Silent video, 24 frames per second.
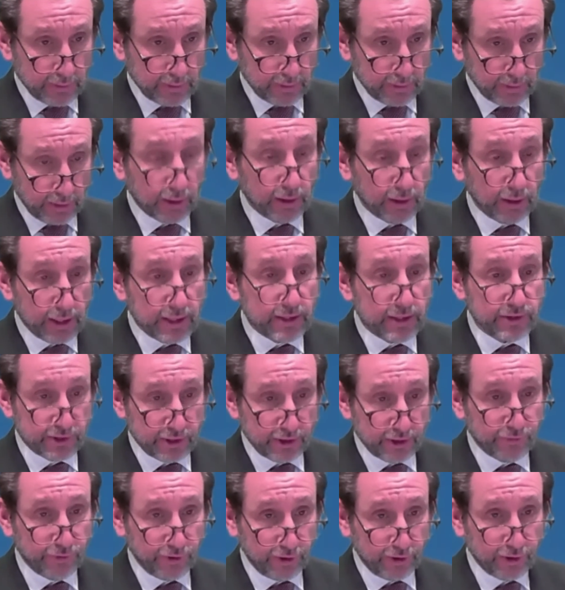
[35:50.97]
At least so
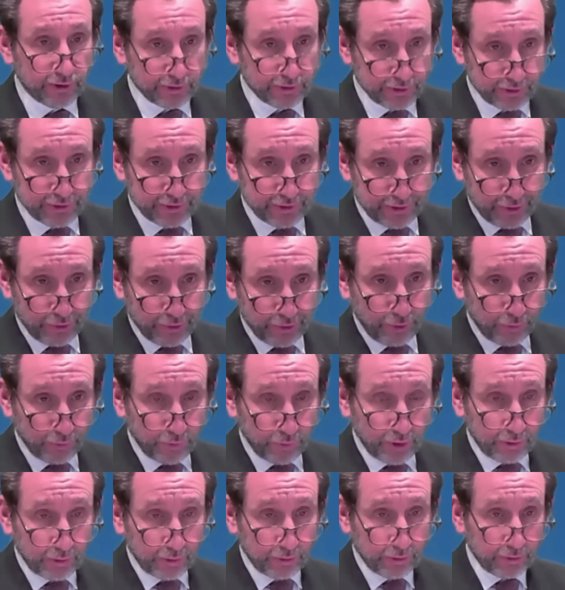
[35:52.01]
far as your
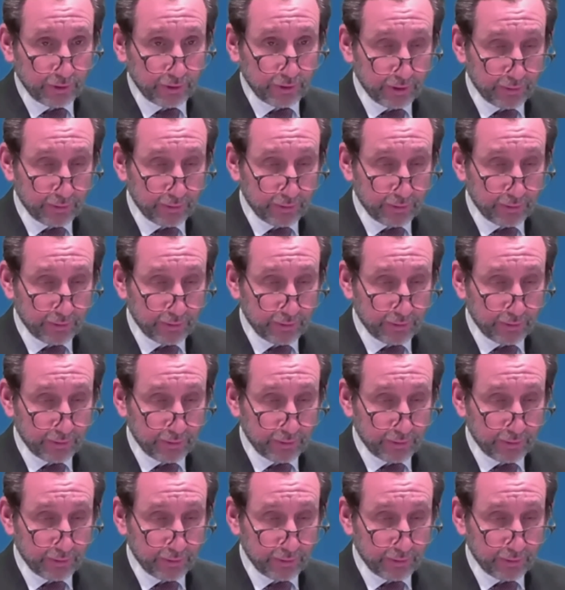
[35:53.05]
role